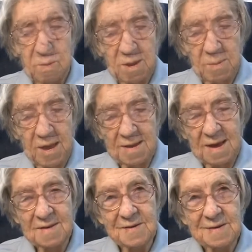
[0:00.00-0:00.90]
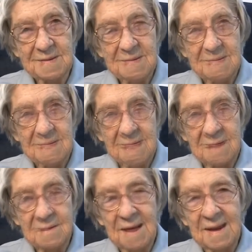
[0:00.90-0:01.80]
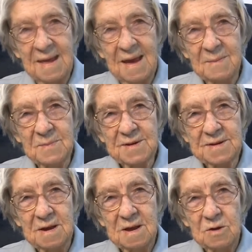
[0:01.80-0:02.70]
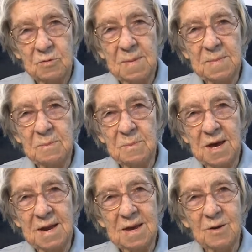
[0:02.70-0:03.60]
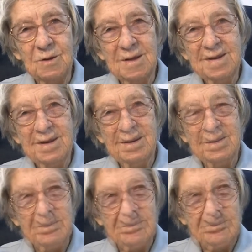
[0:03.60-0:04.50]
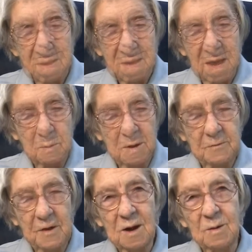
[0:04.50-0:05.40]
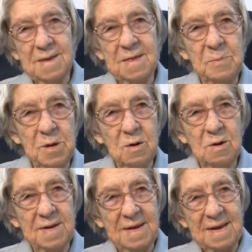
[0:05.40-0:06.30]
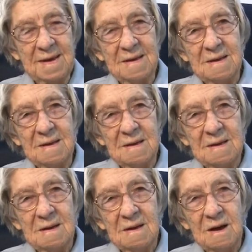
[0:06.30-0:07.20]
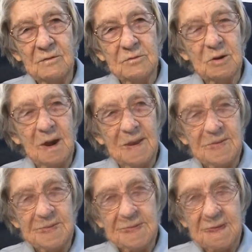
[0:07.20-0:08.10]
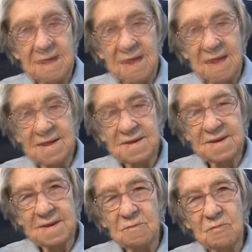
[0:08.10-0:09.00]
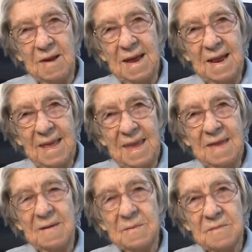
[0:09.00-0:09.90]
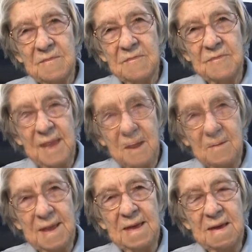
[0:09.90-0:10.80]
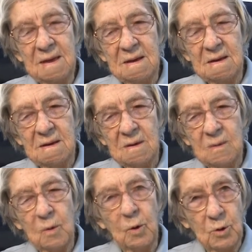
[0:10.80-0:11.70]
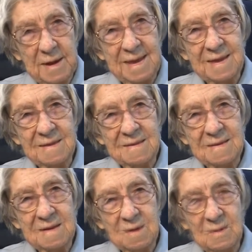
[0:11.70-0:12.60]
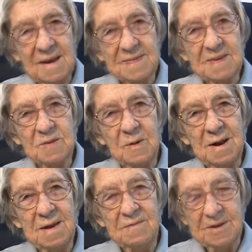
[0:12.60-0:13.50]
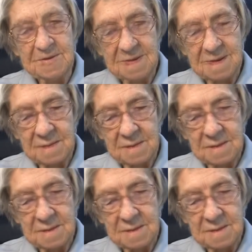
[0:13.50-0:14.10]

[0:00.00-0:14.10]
What about us? Are our lamps trimmed and burning all the time? Are we following the purity of Christ? It's really very warning to us as believers,